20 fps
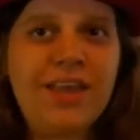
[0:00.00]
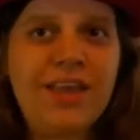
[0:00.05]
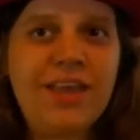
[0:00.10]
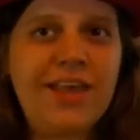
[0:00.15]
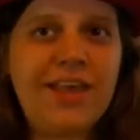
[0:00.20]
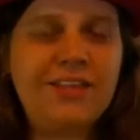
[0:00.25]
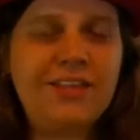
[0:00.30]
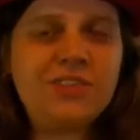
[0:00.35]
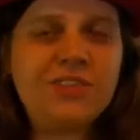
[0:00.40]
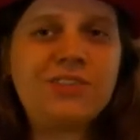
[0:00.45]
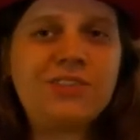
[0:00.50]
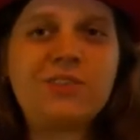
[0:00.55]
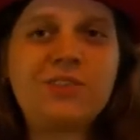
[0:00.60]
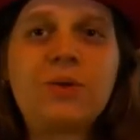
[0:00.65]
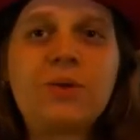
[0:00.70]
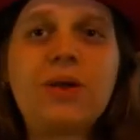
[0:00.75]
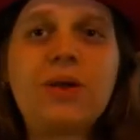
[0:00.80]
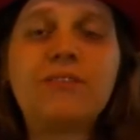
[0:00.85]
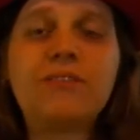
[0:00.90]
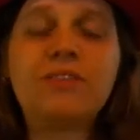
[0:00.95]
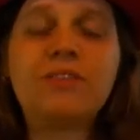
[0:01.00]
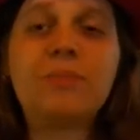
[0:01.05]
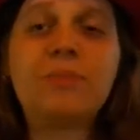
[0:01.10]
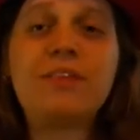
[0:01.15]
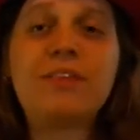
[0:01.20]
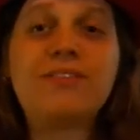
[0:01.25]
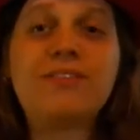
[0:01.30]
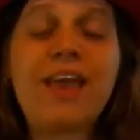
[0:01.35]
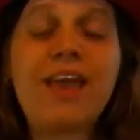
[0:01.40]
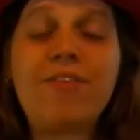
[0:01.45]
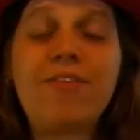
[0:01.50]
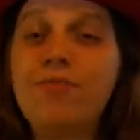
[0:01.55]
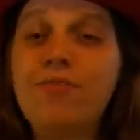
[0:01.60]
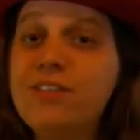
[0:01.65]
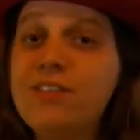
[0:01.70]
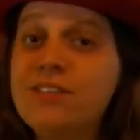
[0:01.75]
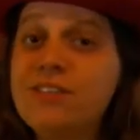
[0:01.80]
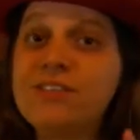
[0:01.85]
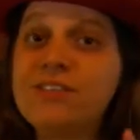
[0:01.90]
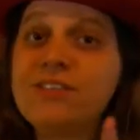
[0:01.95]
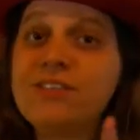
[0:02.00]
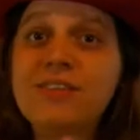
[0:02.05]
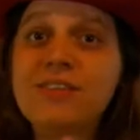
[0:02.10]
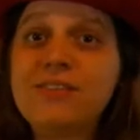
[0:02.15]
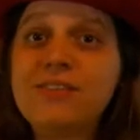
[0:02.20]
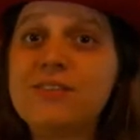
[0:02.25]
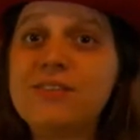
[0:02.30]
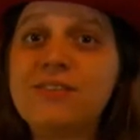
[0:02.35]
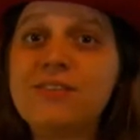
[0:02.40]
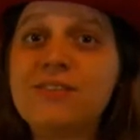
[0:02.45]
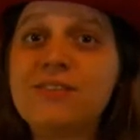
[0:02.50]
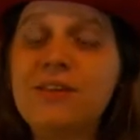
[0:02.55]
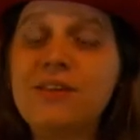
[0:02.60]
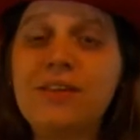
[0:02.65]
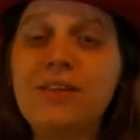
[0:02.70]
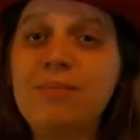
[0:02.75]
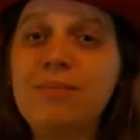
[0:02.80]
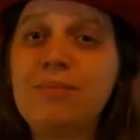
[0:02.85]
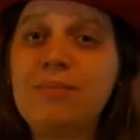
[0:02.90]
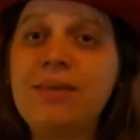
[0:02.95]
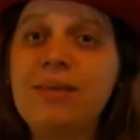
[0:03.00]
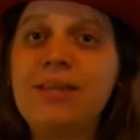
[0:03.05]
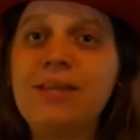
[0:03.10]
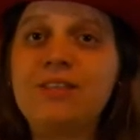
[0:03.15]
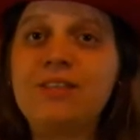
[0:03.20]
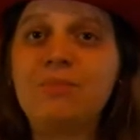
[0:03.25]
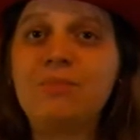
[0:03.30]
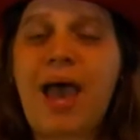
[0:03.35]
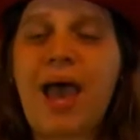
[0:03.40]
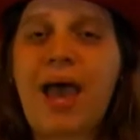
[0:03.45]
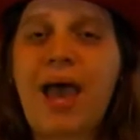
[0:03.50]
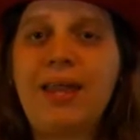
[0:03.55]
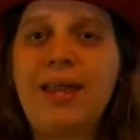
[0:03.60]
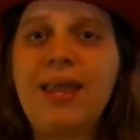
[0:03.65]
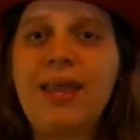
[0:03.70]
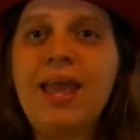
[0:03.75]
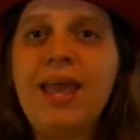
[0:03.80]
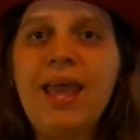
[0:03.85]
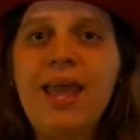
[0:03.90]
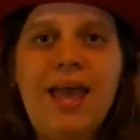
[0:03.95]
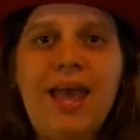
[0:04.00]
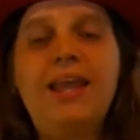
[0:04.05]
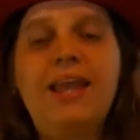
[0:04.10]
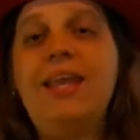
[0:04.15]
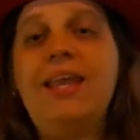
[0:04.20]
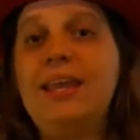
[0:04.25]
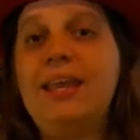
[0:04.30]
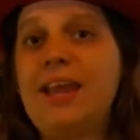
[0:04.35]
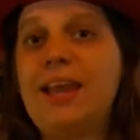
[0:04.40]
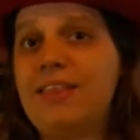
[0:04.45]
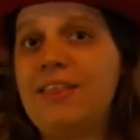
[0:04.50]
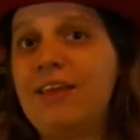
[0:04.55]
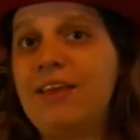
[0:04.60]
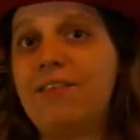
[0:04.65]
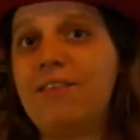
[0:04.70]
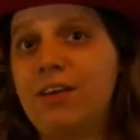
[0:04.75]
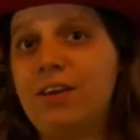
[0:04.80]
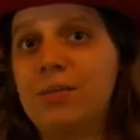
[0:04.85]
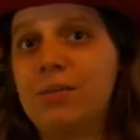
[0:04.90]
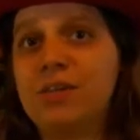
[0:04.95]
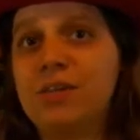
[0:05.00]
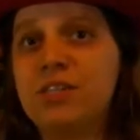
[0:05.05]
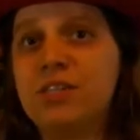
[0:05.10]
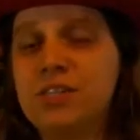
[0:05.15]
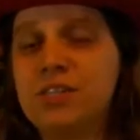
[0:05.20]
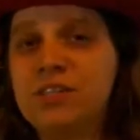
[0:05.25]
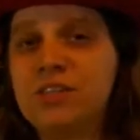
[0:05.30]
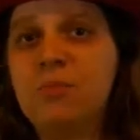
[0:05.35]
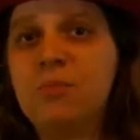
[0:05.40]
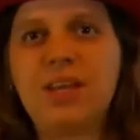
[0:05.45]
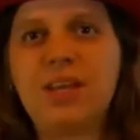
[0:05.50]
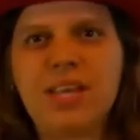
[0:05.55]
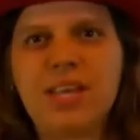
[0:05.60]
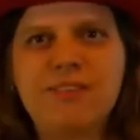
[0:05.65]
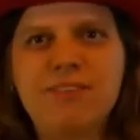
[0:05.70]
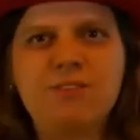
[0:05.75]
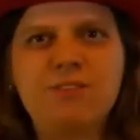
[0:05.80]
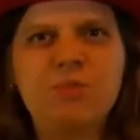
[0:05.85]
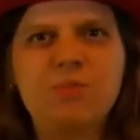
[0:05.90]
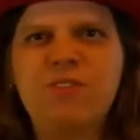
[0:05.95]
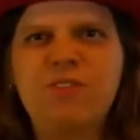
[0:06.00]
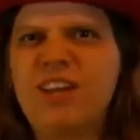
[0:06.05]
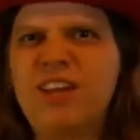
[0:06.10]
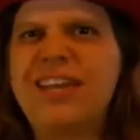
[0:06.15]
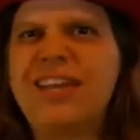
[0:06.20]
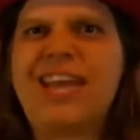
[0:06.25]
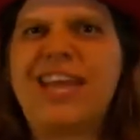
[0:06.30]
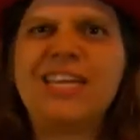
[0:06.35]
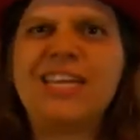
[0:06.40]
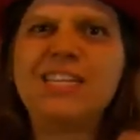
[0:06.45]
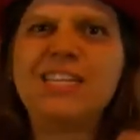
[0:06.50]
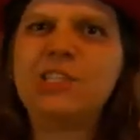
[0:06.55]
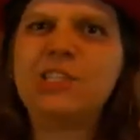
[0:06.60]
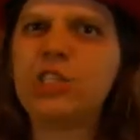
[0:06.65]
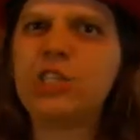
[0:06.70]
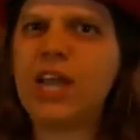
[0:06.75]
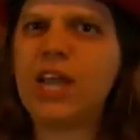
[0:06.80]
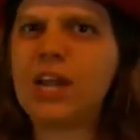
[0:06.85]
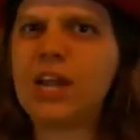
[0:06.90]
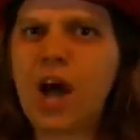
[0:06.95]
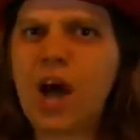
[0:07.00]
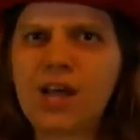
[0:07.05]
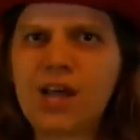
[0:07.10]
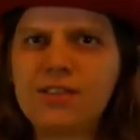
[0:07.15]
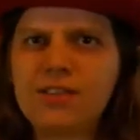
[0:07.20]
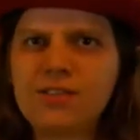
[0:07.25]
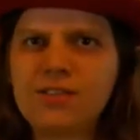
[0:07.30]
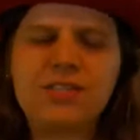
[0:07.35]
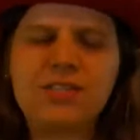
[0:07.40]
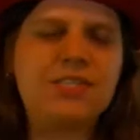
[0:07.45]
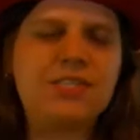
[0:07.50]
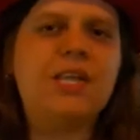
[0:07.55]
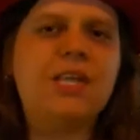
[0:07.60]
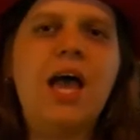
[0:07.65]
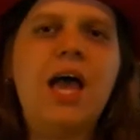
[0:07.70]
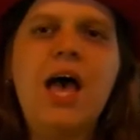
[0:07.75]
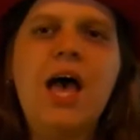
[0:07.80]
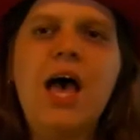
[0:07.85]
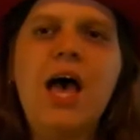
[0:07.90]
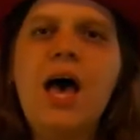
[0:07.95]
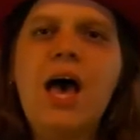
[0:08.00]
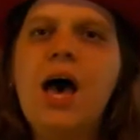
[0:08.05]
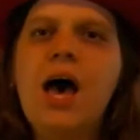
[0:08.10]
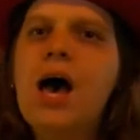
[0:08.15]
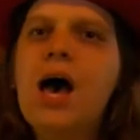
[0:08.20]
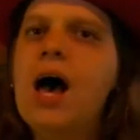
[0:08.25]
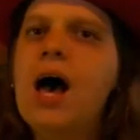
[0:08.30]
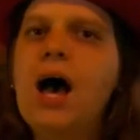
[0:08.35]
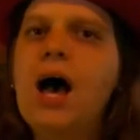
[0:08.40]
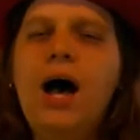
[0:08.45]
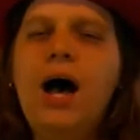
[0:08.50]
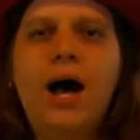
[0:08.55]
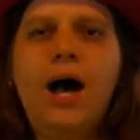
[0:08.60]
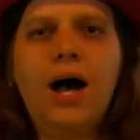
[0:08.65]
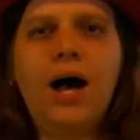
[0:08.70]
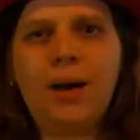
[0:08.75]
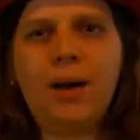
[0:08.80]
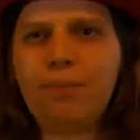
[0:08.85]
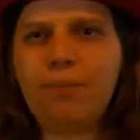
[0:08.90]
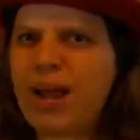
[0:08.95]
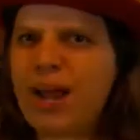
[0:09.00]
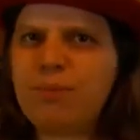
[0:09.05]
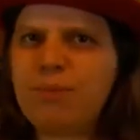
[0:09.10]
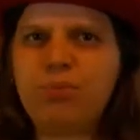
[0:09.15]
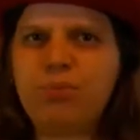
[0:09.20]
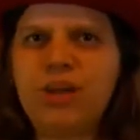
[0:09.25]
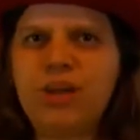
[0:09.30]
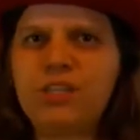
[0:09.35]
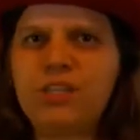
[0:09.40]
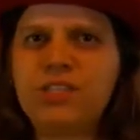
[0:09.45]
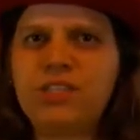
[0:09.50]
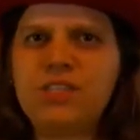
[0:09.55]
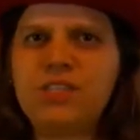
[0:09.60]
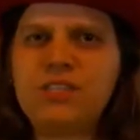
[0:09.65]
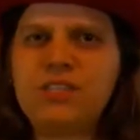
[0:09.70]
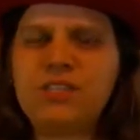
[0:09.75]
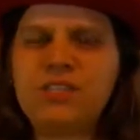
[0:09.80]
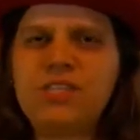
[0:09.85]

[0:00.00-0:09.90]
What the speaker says: It's just the story of somebody's life, which doesn't necessarily mean it's bad. And again, I think I've already mentioned this, but it gives me very like Jane Austen, Pride and Prejudice.